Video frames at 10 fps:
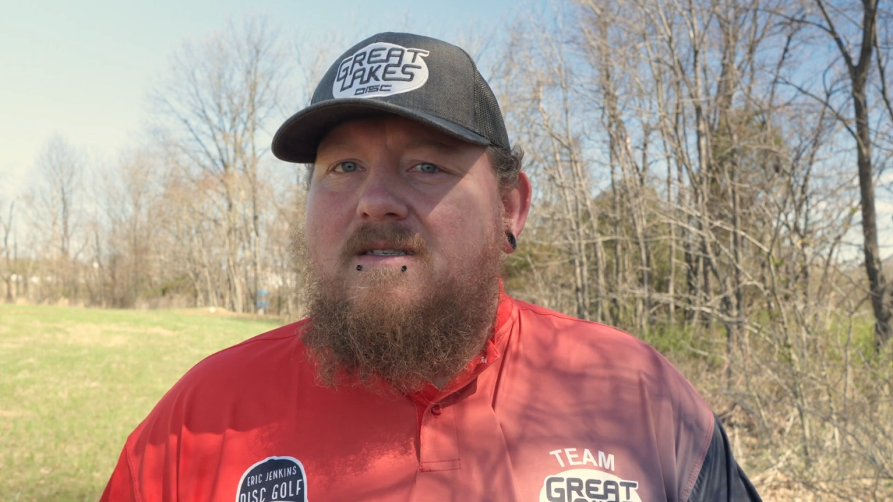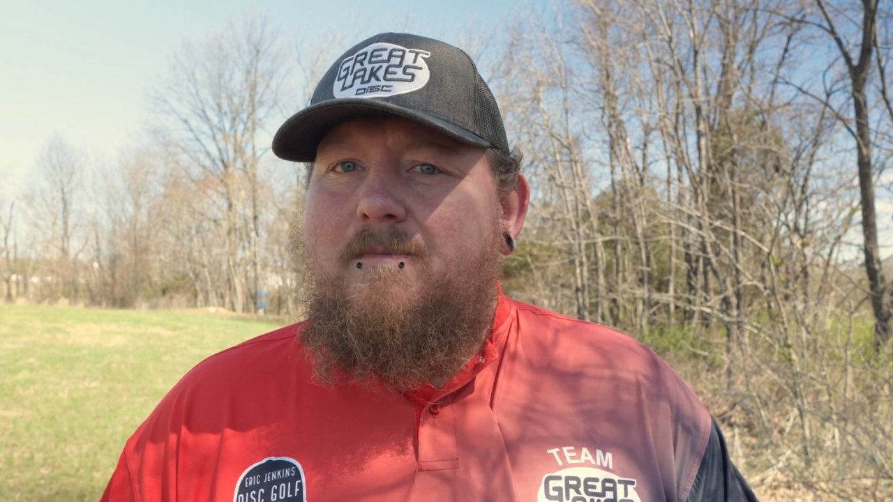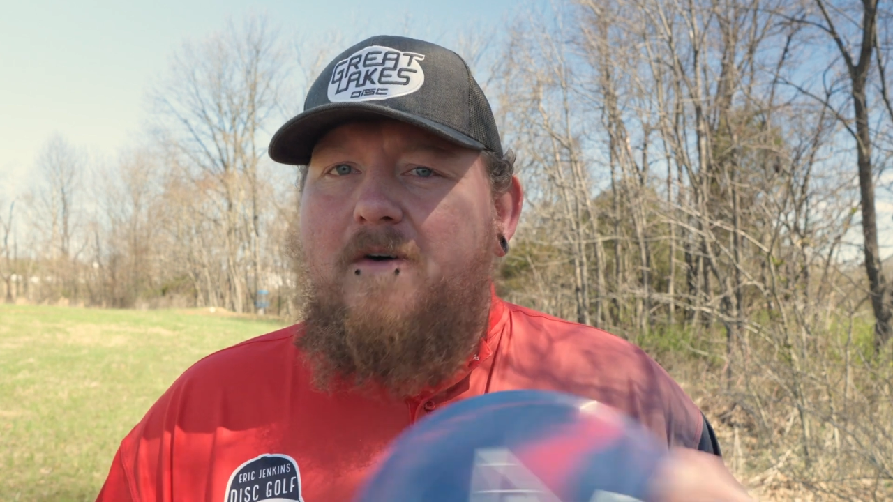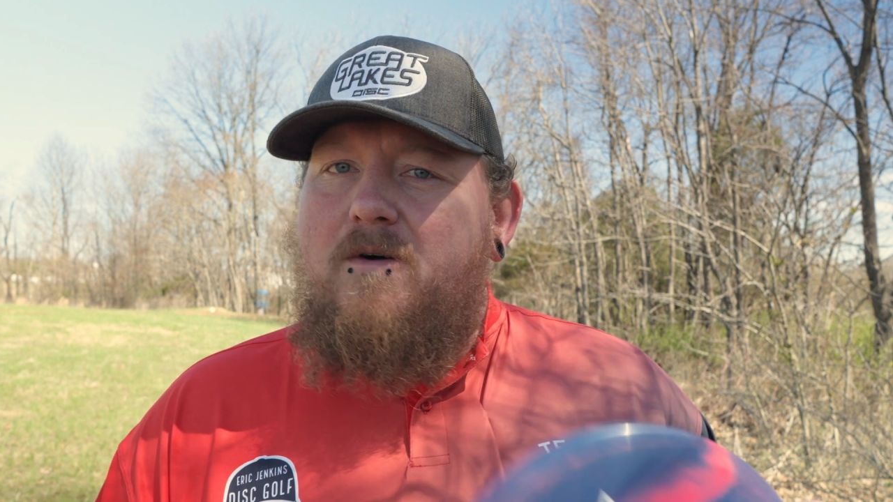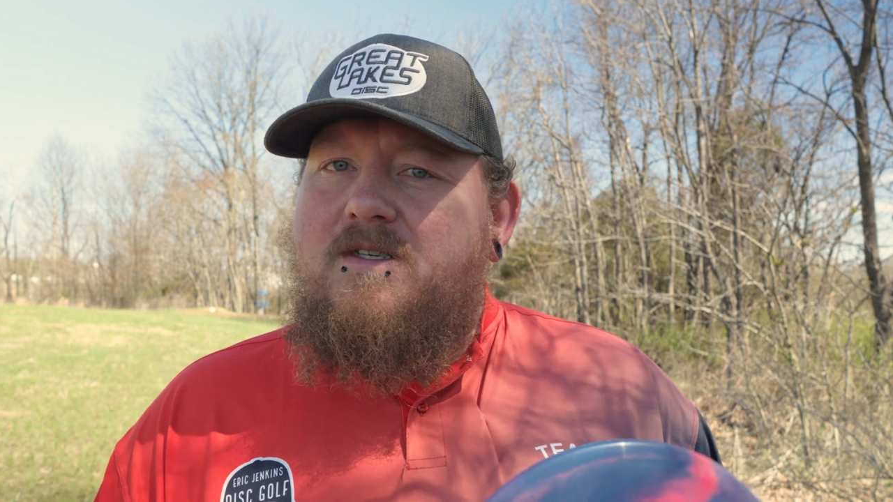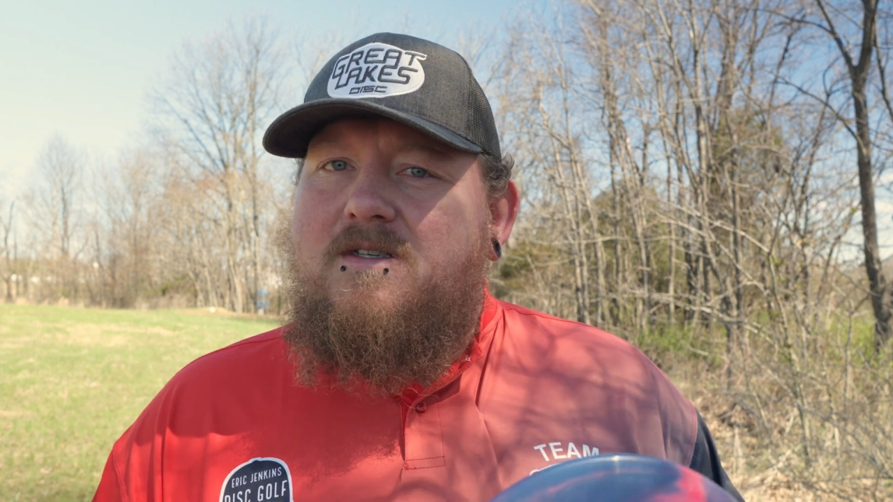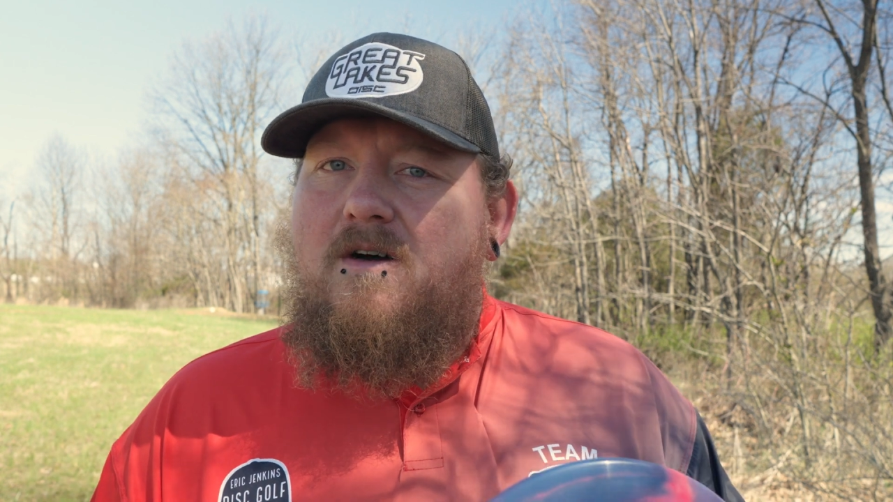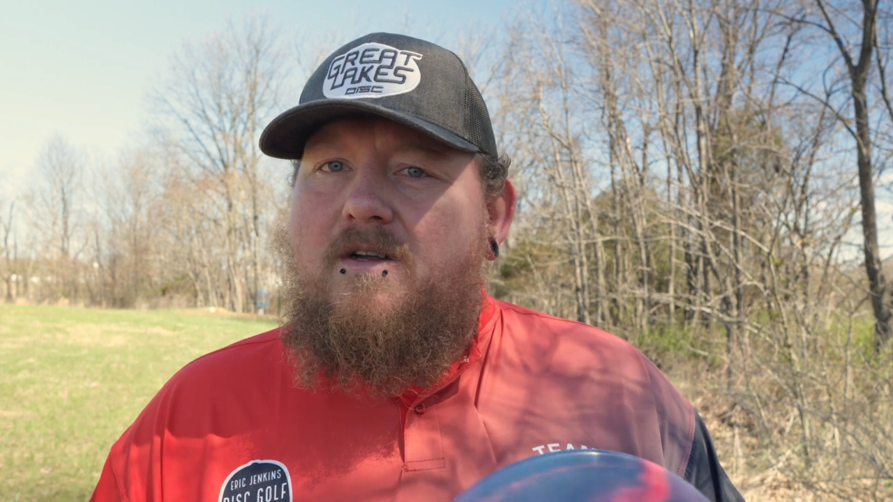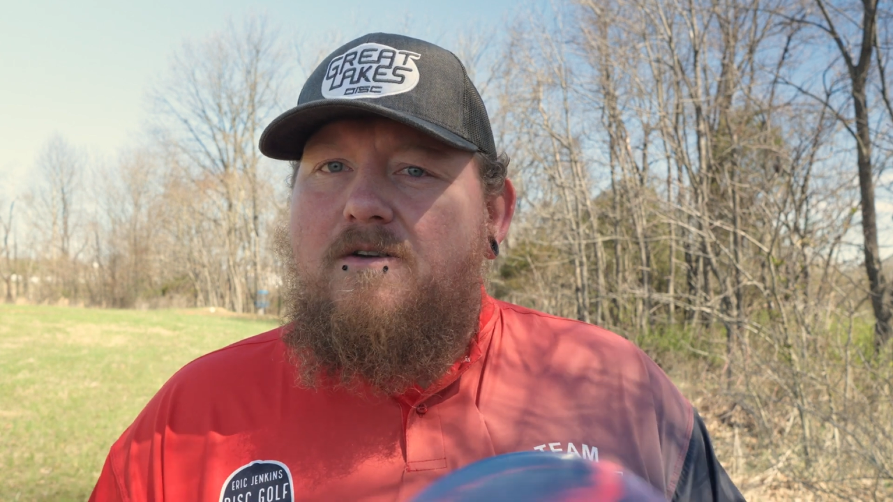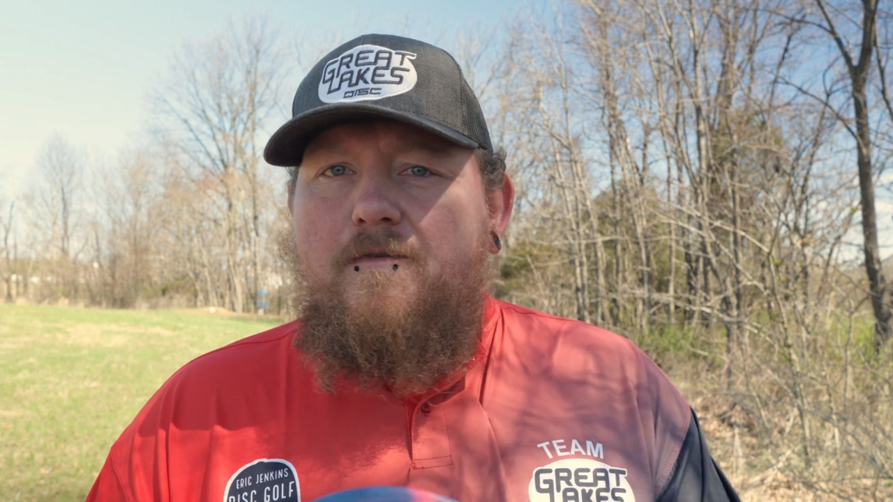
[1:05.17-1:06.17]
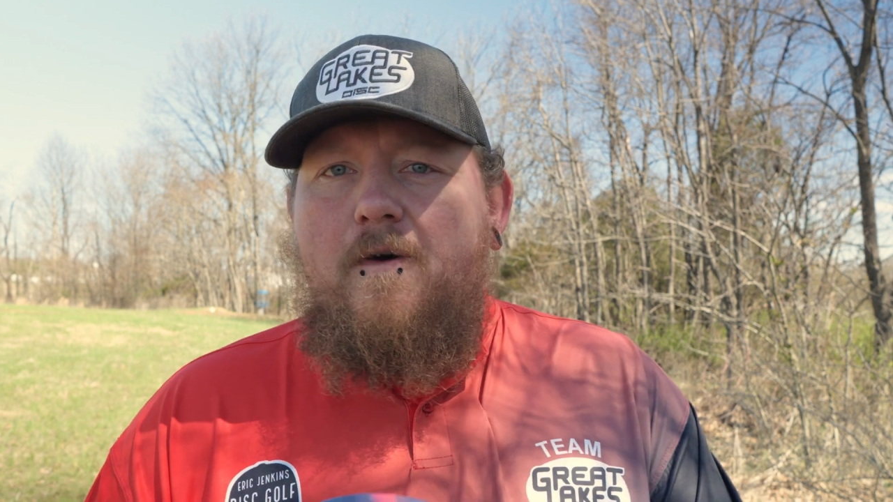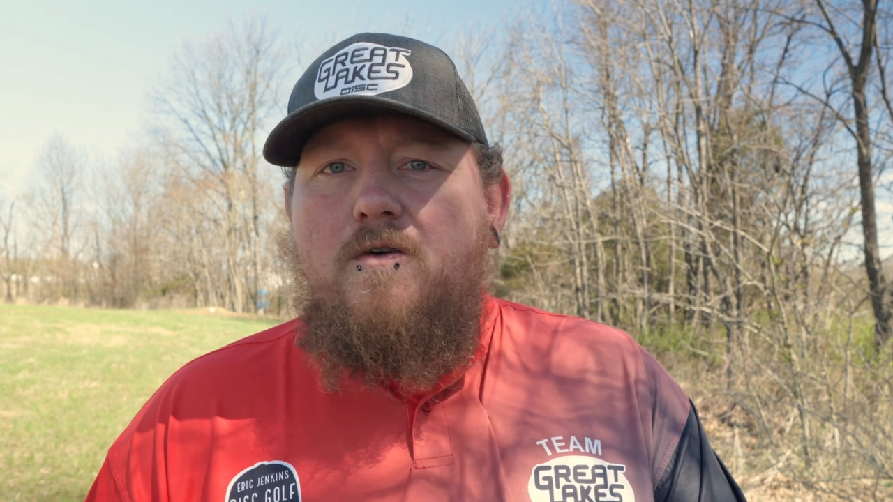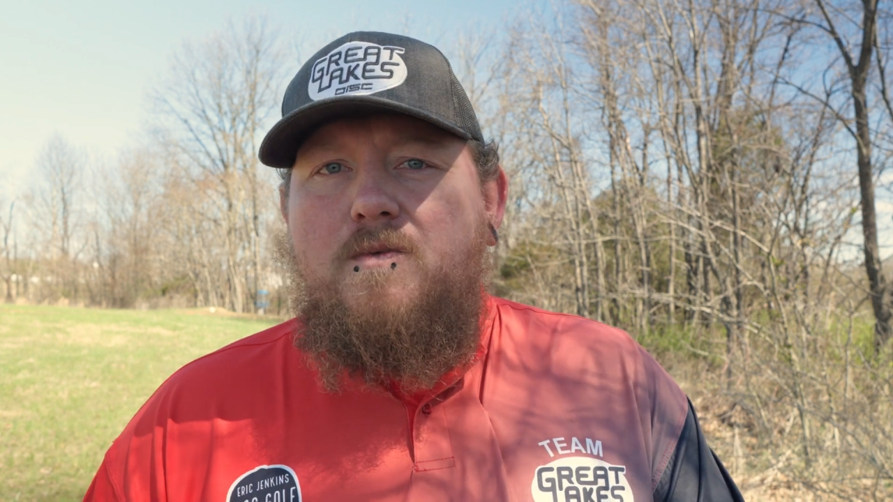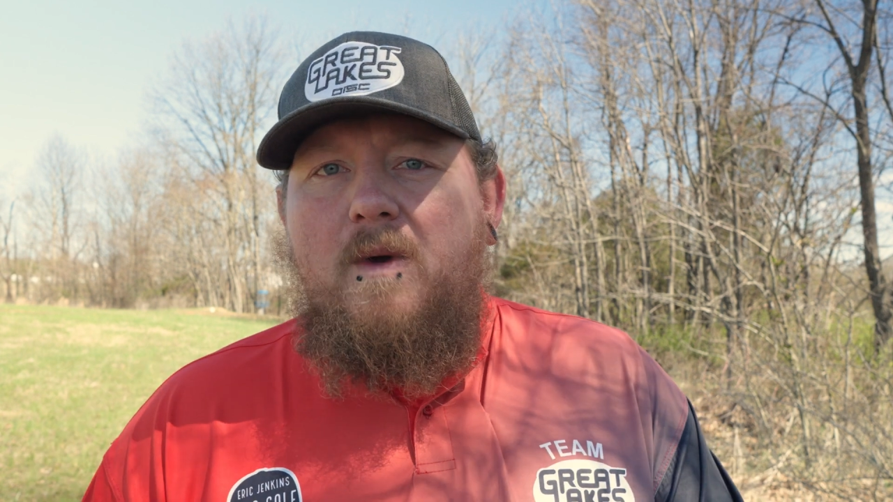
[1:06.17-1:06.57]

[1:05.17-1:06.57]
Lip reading: to focus on in your first